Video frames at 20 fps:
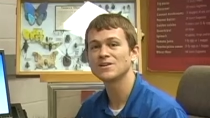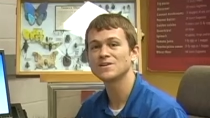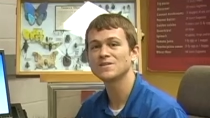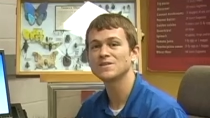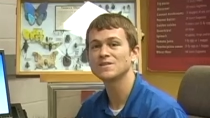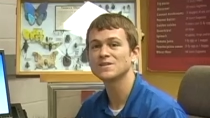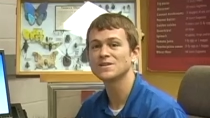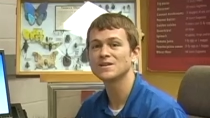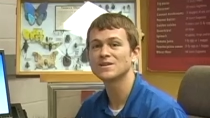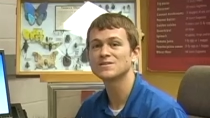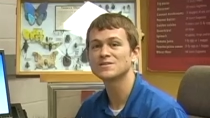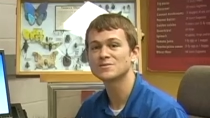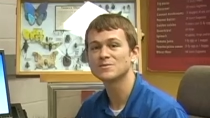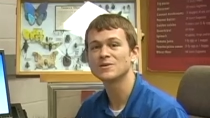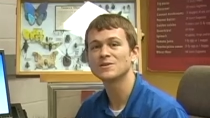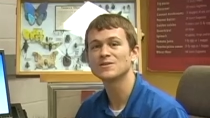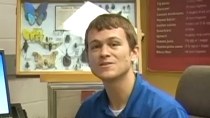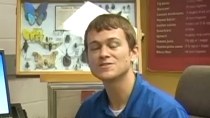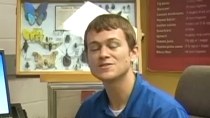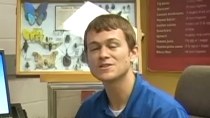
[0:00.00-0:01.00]
at the
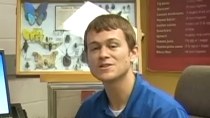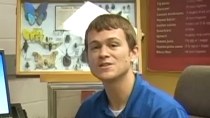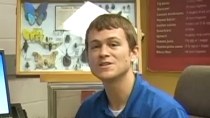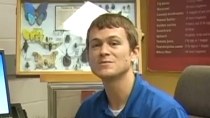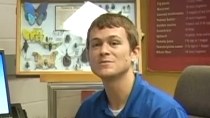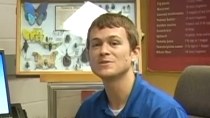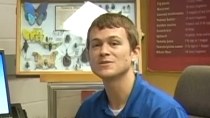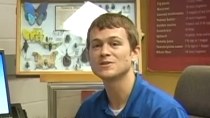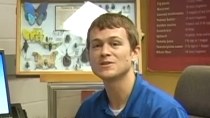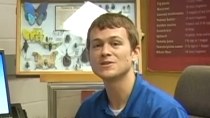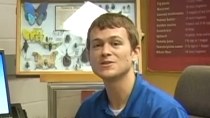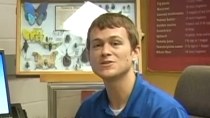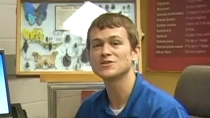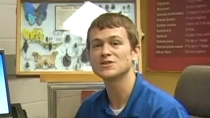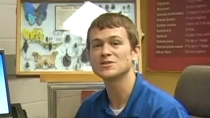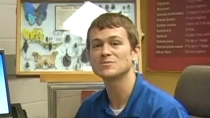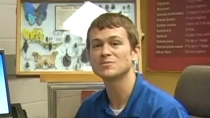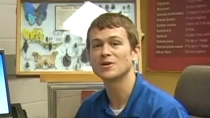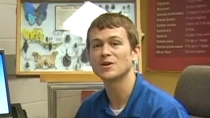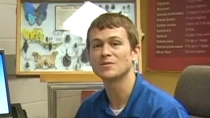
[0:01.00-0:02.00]
Entomology and Nematology
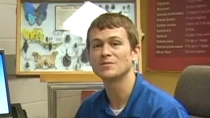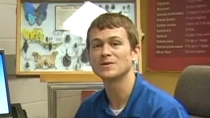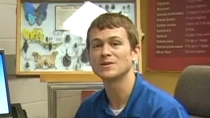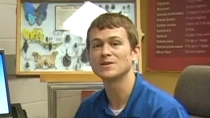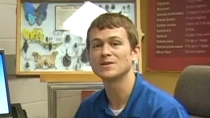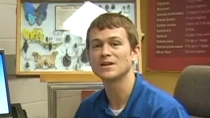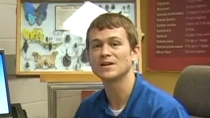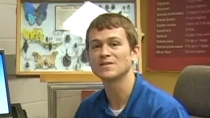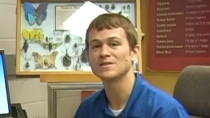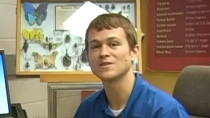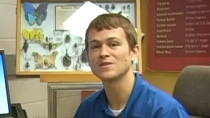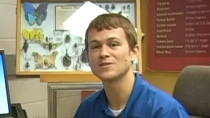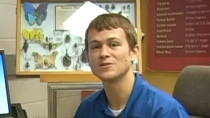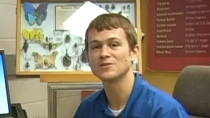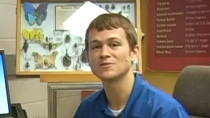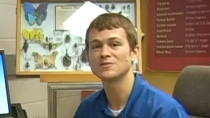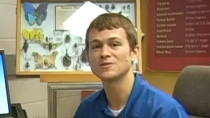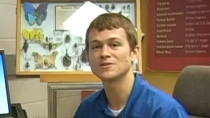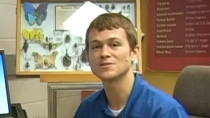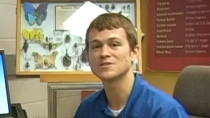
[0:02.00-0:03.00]
Department at the
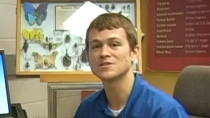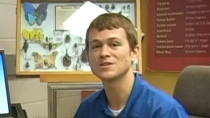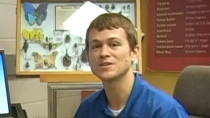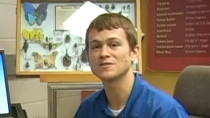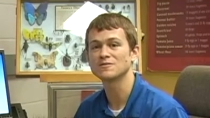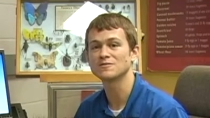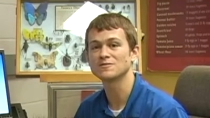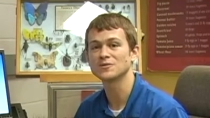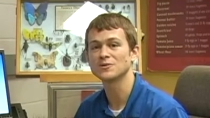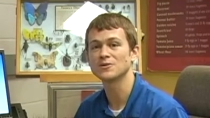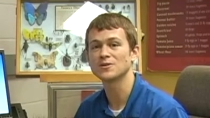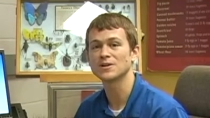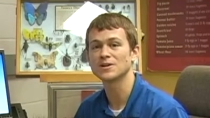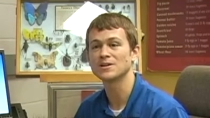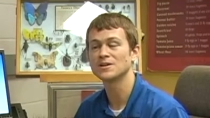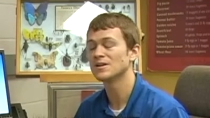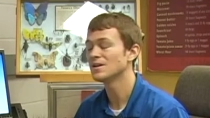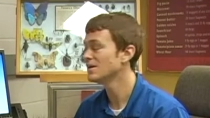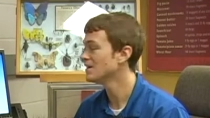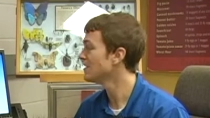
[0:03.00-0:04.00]
University of Florida.
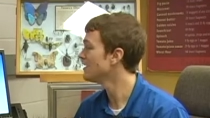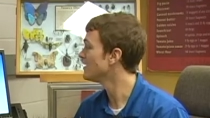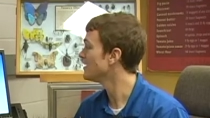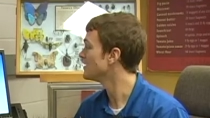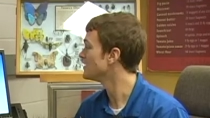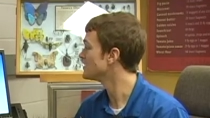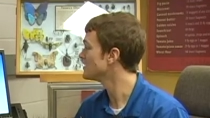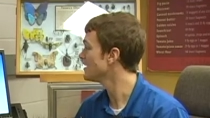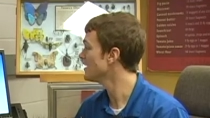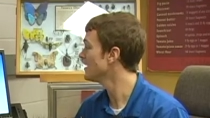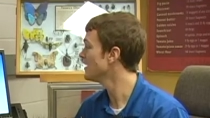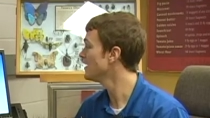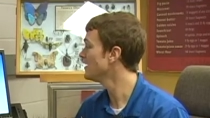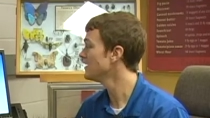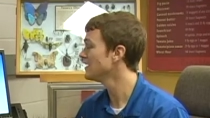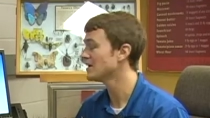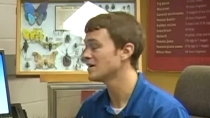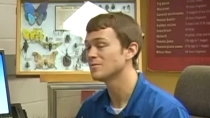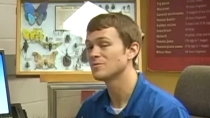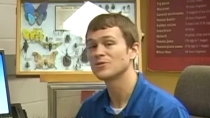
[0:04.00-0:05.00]
And today
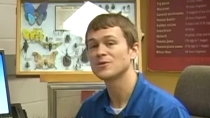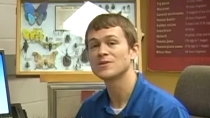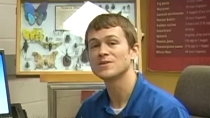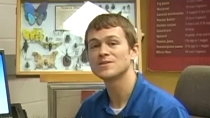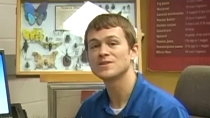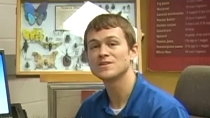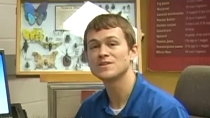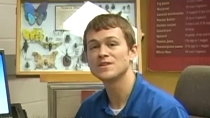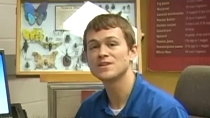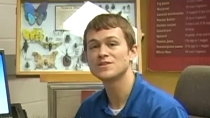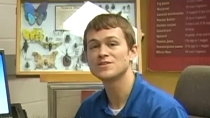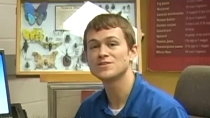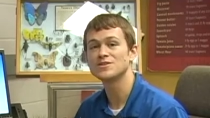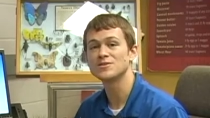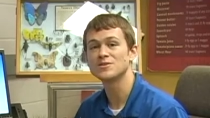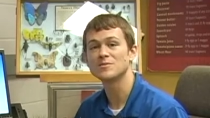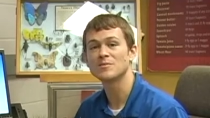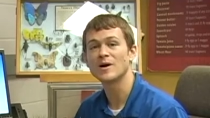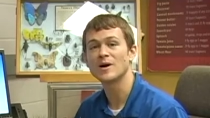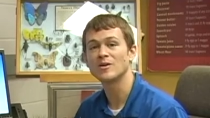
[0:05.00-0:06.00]
I'm going to teach
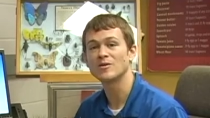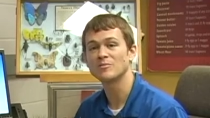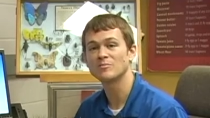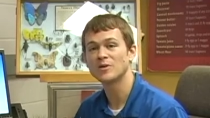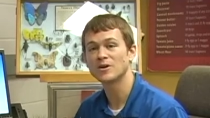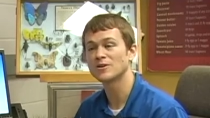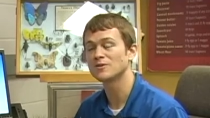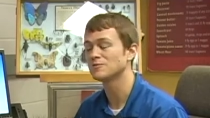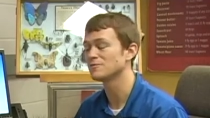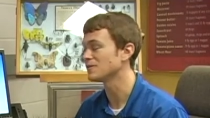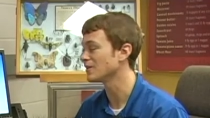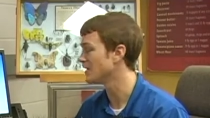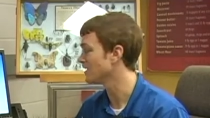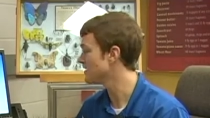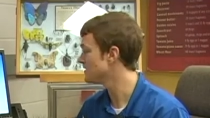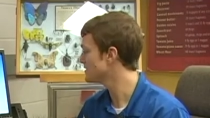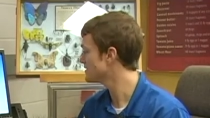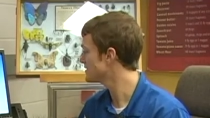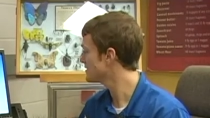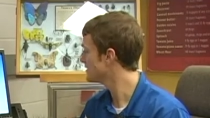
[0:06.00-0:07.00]
you about
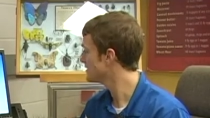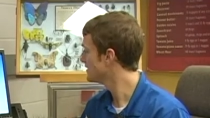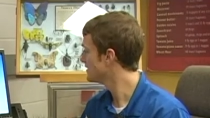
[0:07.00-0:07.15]
butterflies.